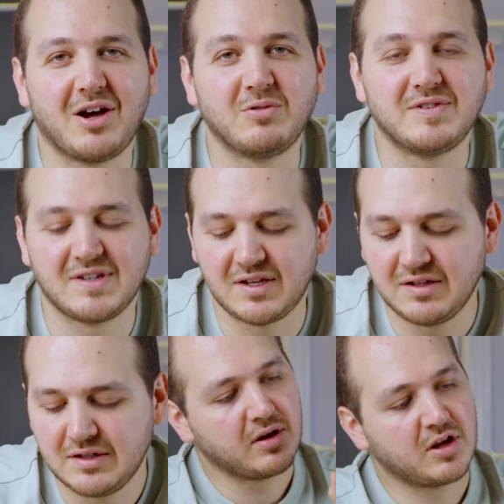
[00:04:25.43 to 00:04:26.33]
I would say.
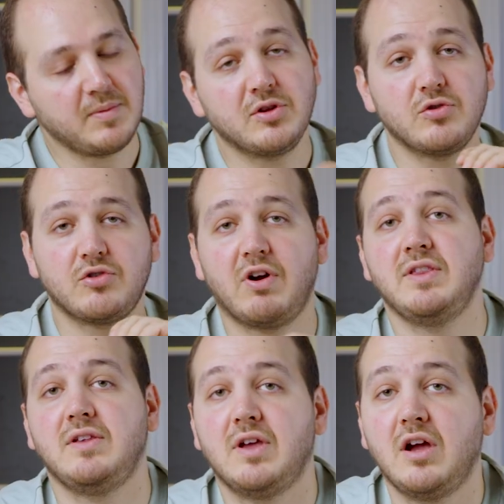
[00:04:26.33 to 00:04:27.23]
Coming to the
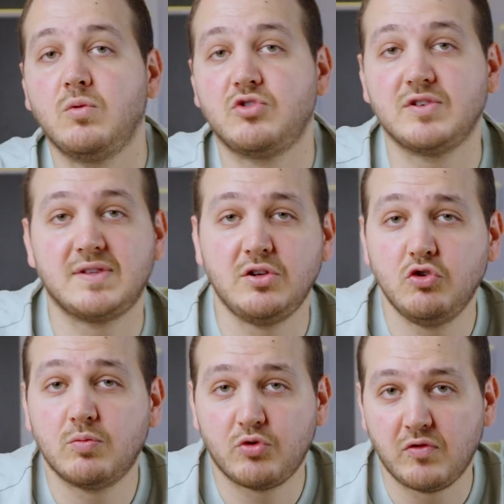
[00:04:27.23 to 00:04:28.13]
grinding dial, which is the
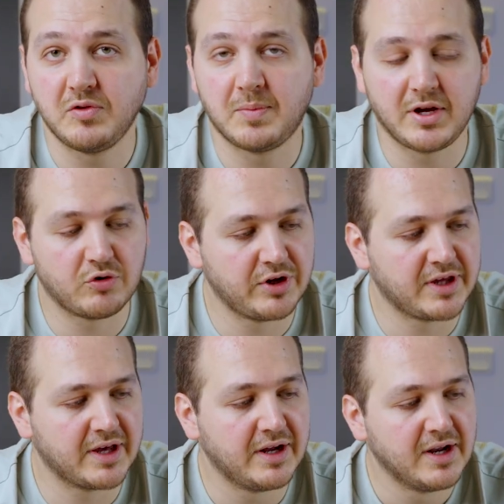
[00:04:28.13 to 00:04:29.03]
new improvement by Eureka.